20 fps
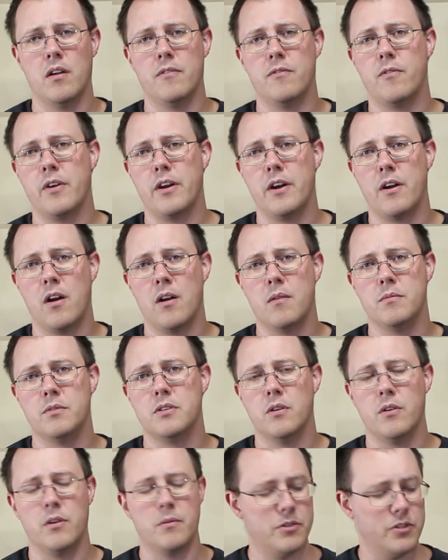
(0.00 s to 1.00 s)
a free arm
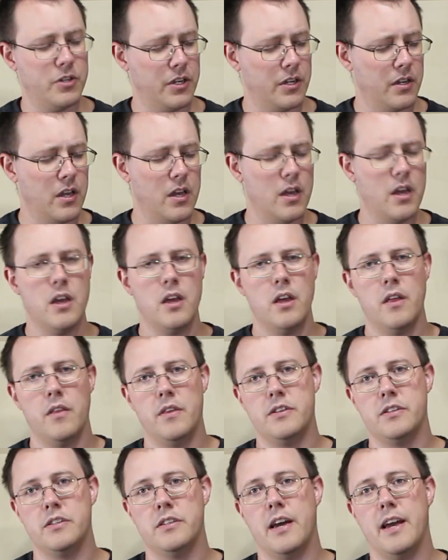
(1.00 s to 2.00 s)
sewing machine.
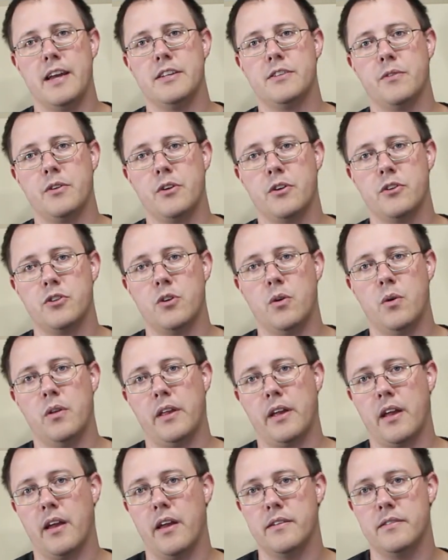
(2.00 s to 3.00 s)
This is nice when you're sewing
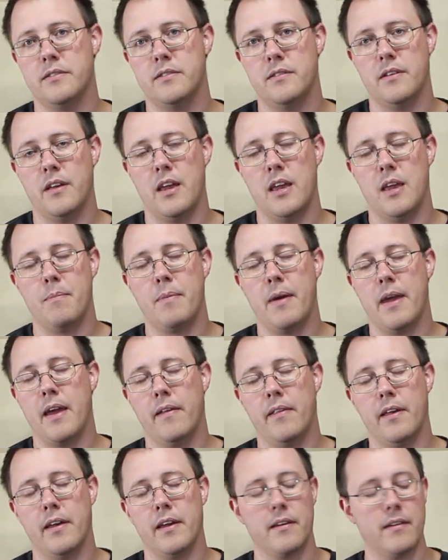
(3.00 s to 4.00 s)
like a
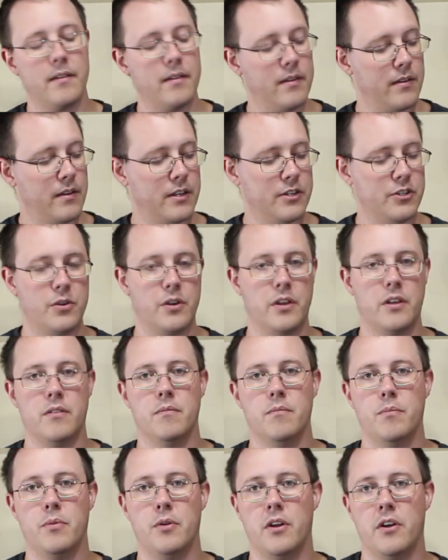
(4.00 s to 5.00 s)
pant leg, because you
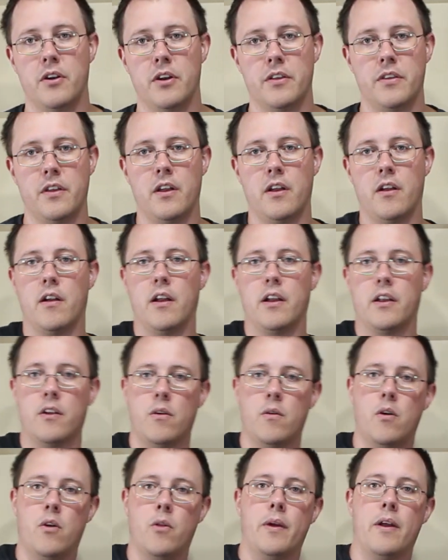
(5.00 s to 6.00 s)
can put it underneath here and
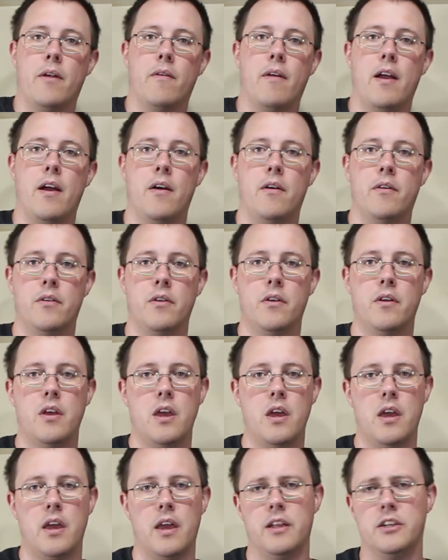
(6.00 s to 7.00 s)
go all the way around.
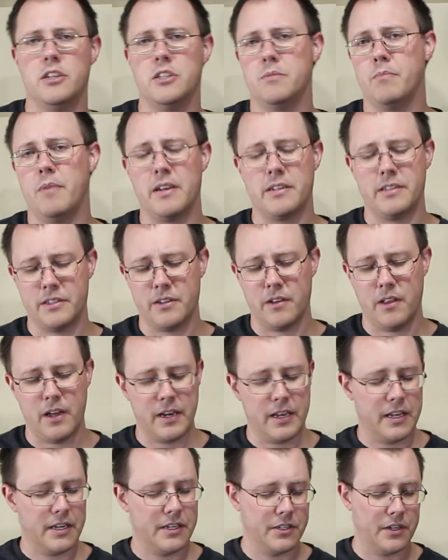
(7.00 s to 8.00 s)
It just makes things a
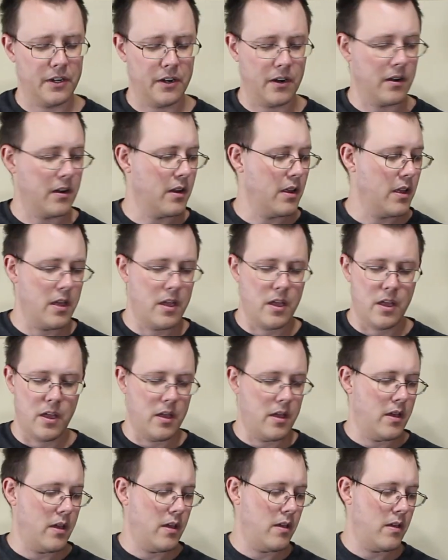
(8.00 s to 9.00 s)
lot easier.
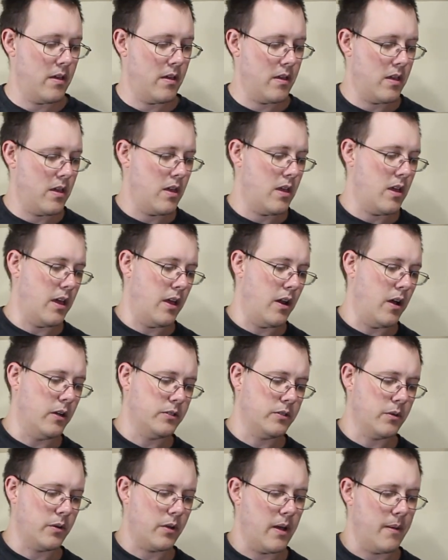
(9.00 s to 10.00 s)
It
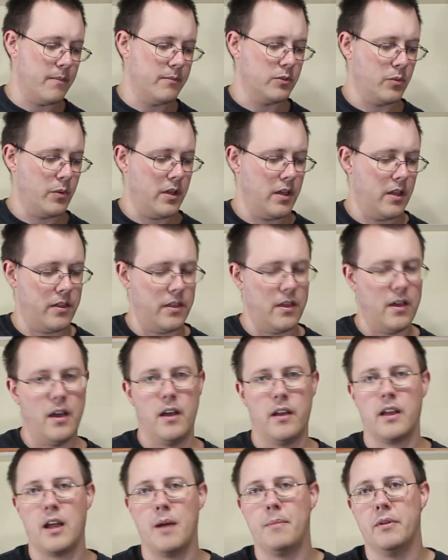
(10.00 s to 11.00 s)
also comes with
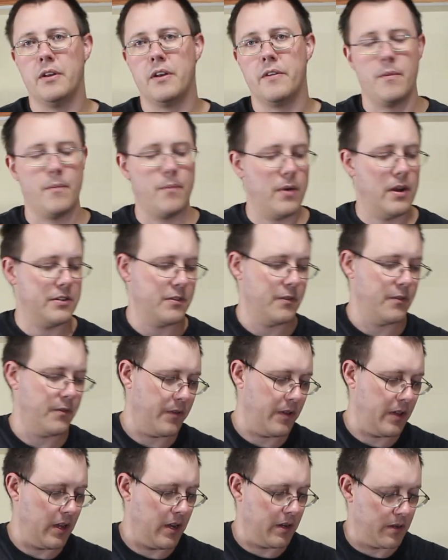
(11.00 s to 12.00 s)
a couple of different presser
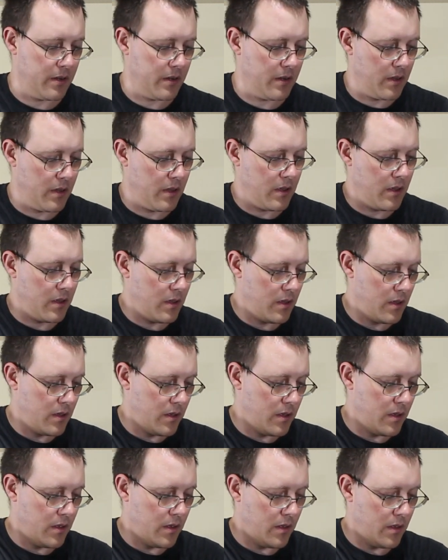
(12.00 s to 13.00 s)
feet.
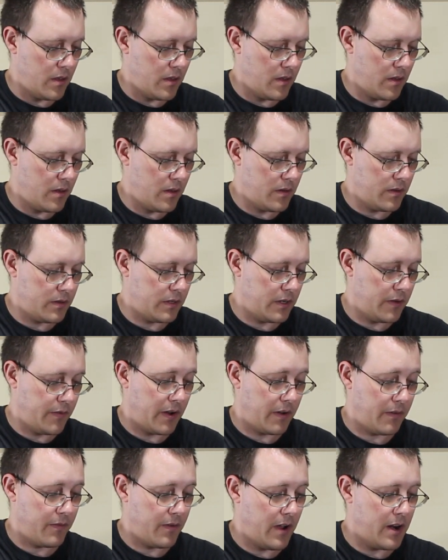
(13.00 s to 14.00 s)
Let's see if
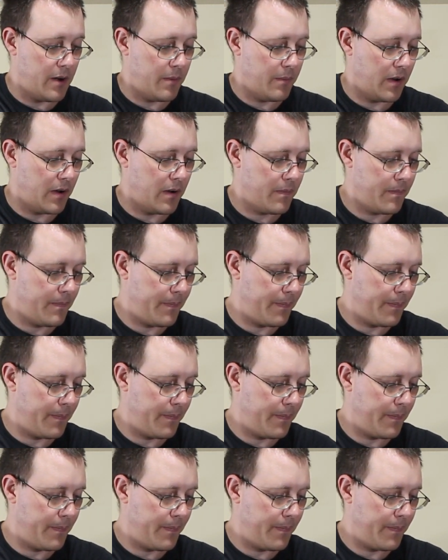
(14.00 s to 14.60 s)
I can find them here.